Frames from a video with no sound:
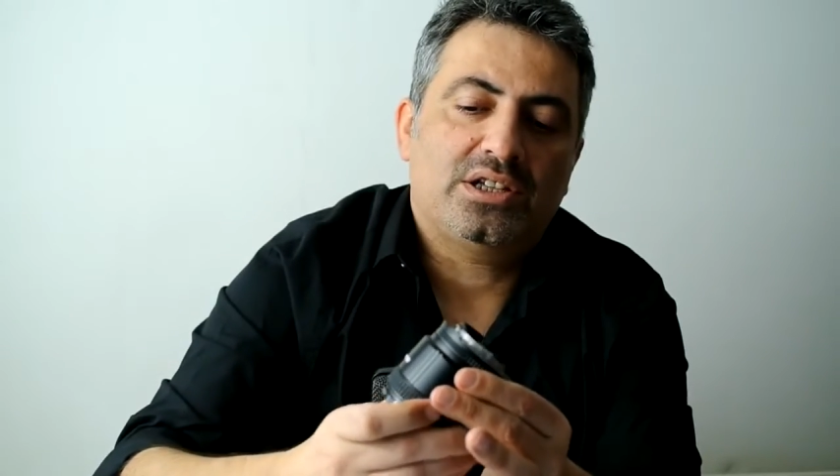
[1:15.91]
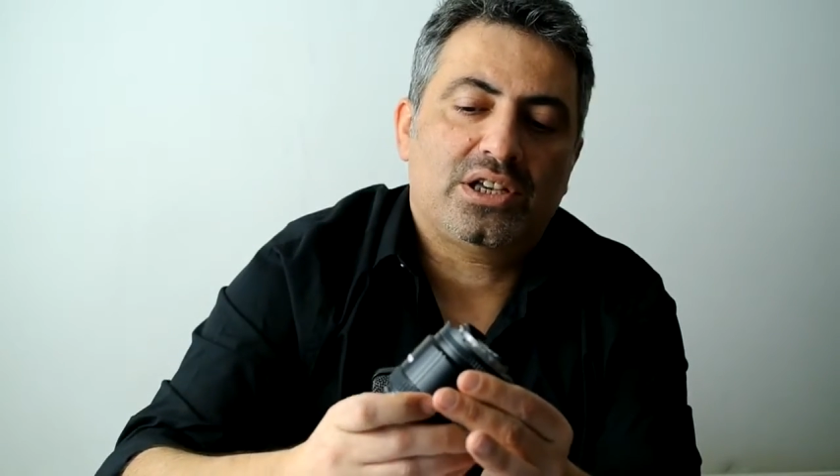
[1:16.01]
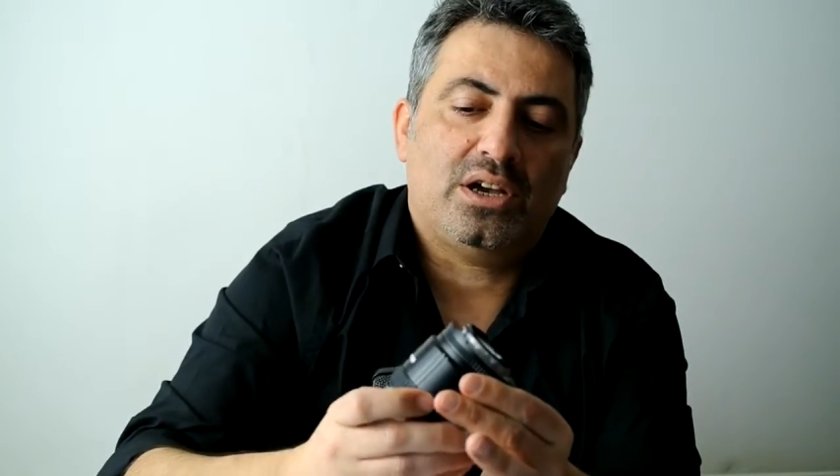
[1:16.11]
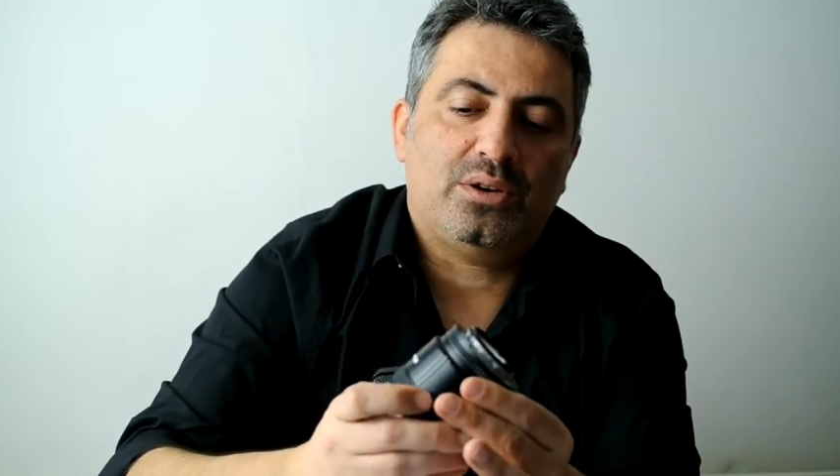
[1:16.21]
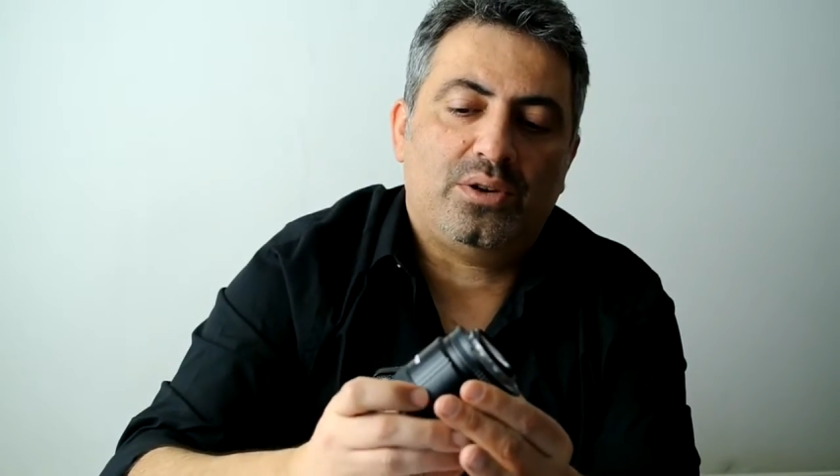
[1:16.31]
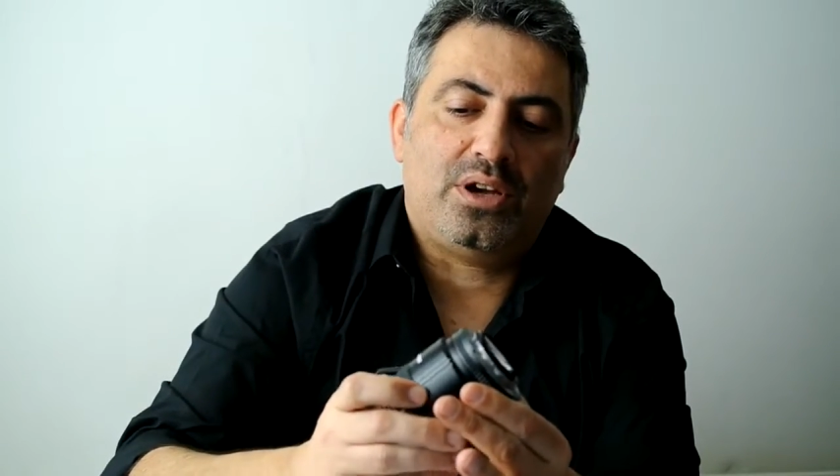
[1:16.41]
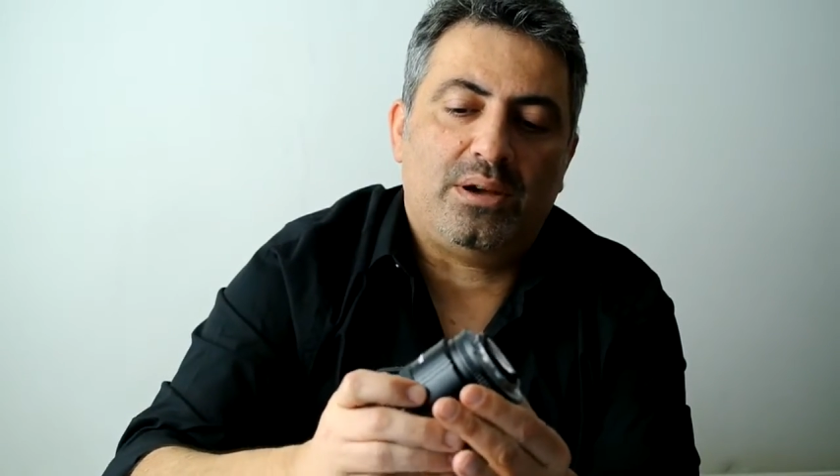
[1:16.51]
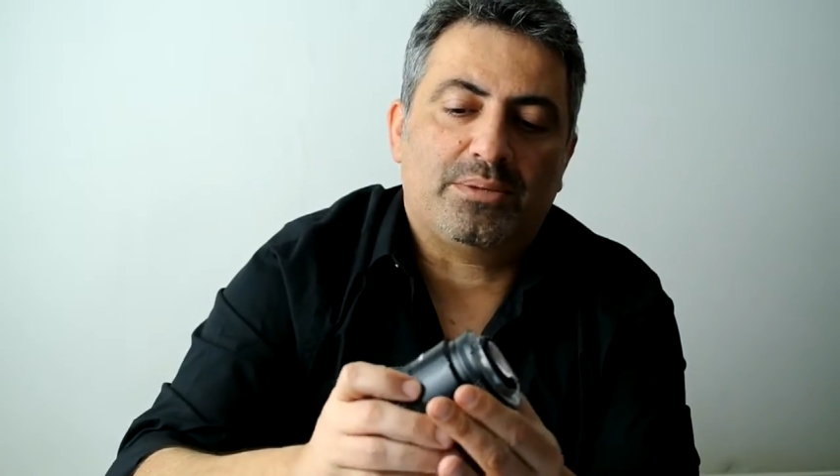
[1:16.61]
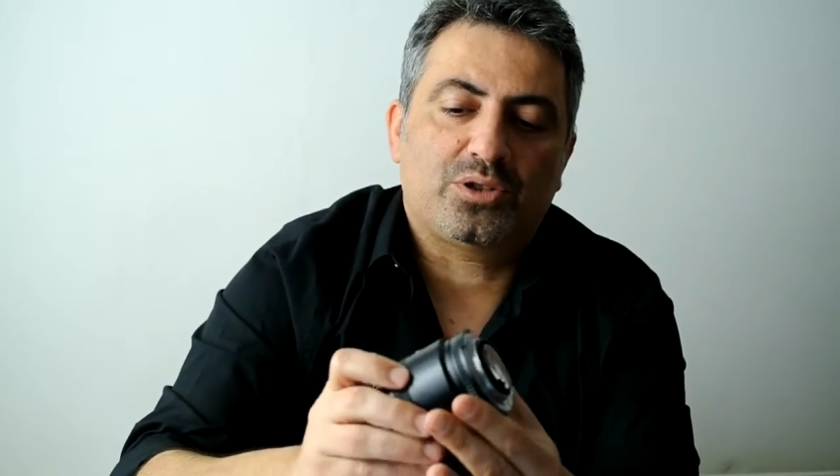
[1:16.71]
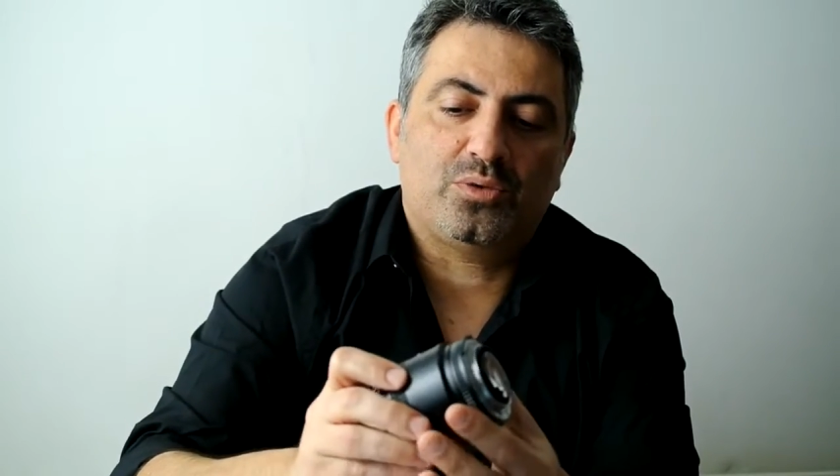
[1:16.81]
So
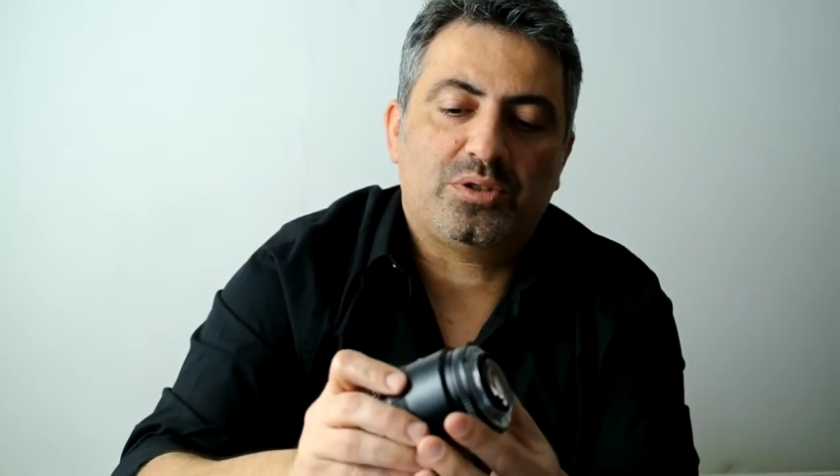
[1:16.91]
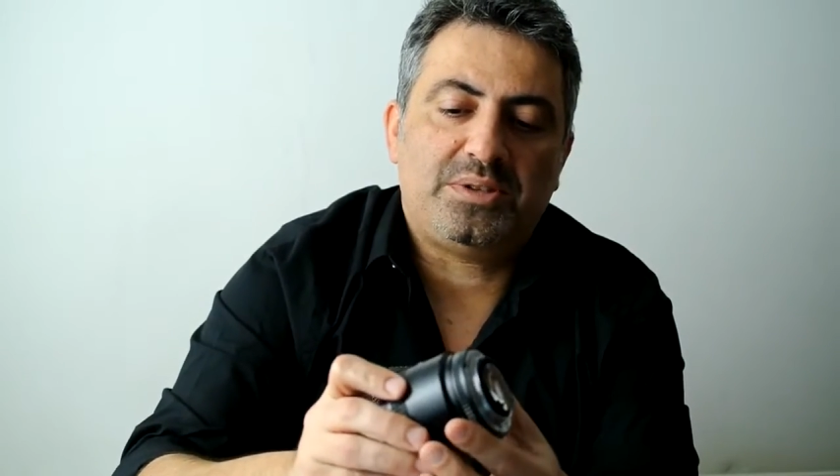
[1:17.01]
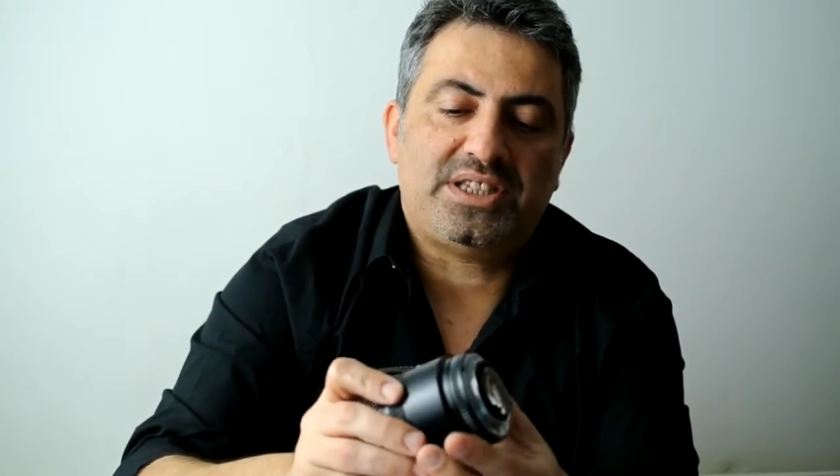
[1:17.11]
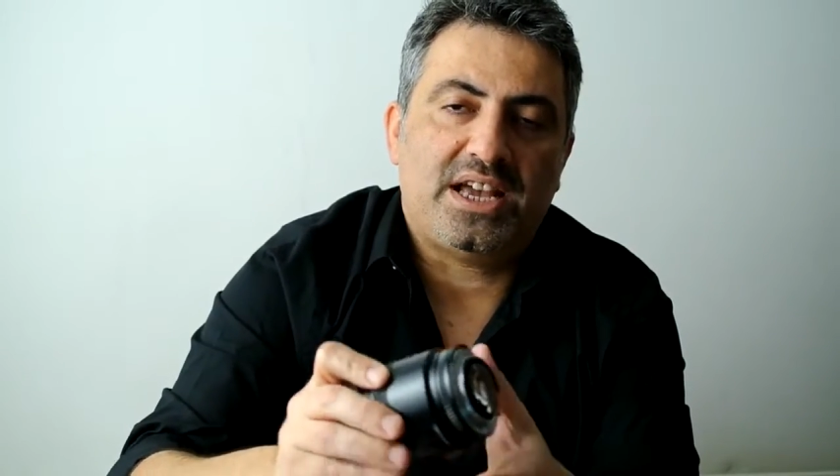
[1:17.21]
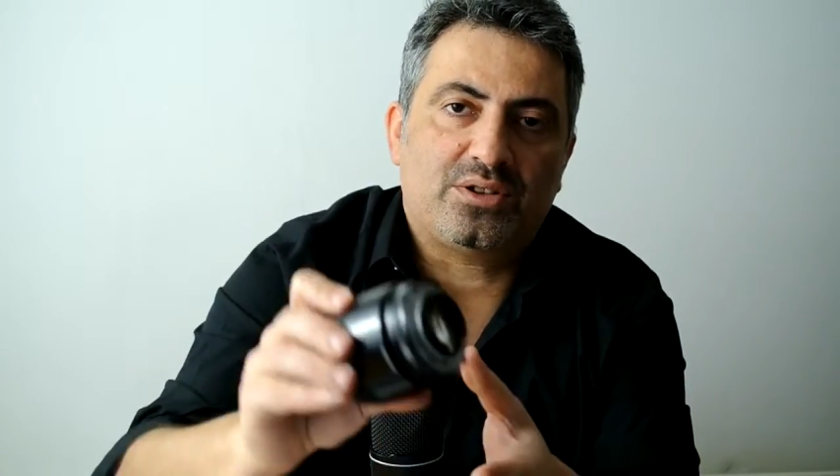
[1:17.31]
it must always be set